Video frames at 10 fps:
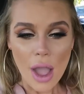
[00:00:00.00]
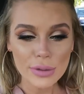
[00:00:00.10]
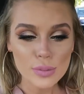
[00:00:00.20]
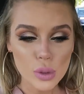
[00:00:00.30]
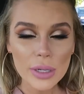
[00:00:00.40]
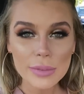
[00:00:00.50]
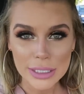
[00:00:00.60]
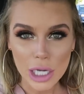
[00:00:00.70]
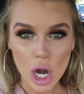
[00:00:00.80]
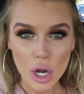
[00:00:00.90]
I was putting
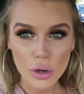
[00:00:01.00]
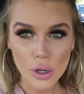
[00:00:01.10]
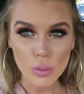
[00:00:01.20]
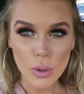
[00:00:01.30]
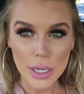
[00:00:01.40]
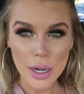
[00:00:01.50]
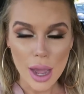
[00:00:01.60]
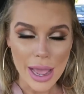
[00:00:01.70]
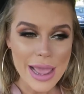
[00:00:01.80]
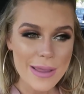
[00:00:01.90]
mascara on one
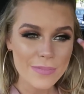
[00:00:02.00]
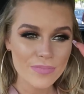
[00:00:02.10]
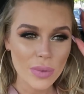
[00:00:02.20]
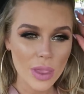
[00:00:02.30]
night